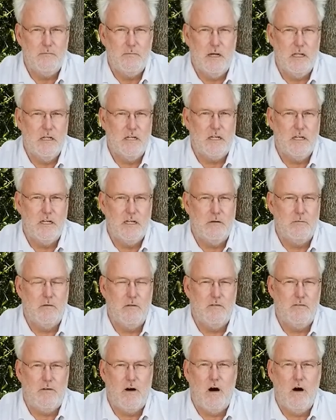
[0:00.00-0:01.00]
by looking at the
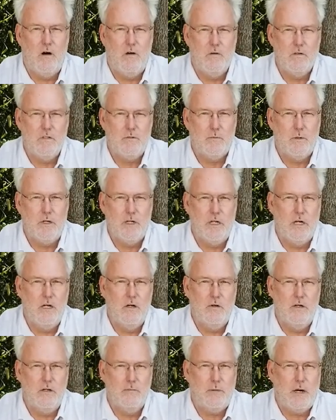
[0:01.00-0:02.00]
number of fawns per
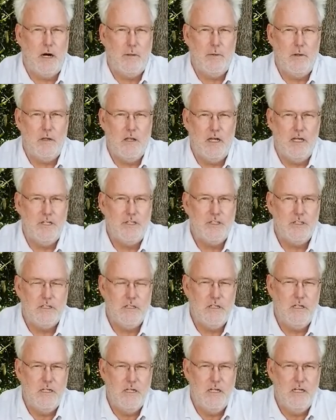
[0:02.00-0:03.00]
doe in the
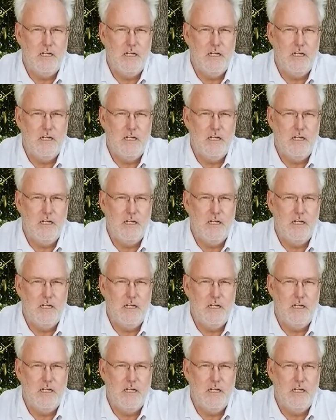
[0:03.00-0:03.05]
population